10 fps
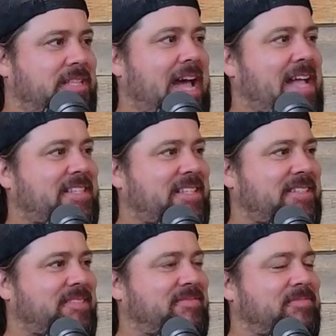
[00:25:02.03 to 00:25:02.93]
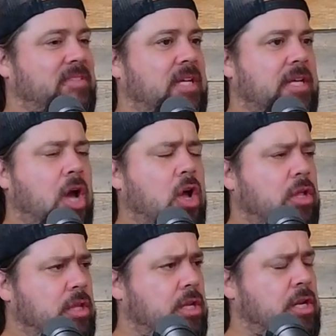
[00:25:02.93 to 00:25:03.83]
stats and mm-hmm. it's like, mm-hmm. oh,
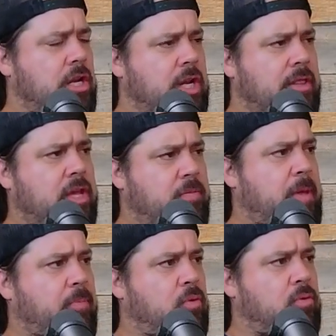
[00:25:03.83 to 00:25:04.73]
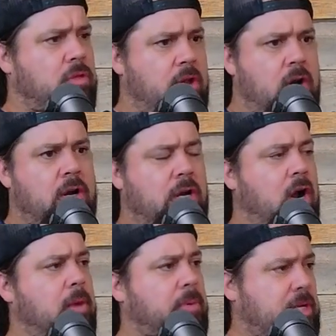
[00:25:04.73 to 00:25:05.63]
you know, you got these people who started a
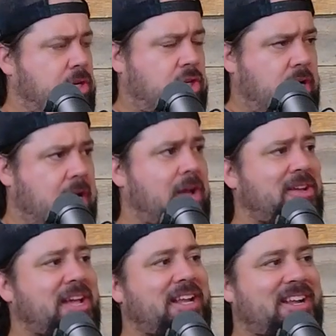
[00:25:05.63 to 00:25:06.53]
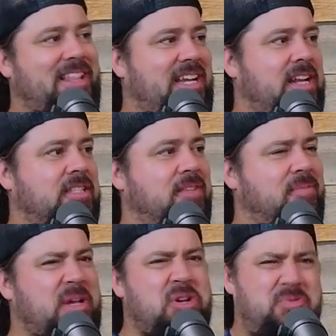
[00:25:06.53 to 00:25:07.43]
cart but didn't check out yet and all that kind of stuff.
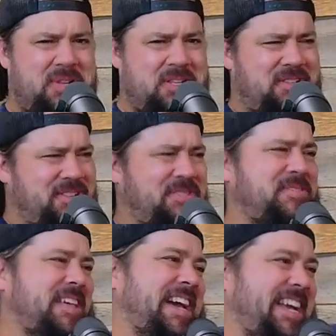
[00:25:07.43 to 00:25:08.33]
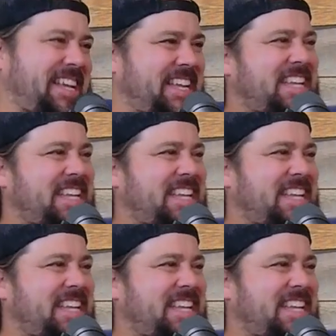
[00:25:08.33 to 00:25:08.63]
I'm like, who would mm-hmm. do that?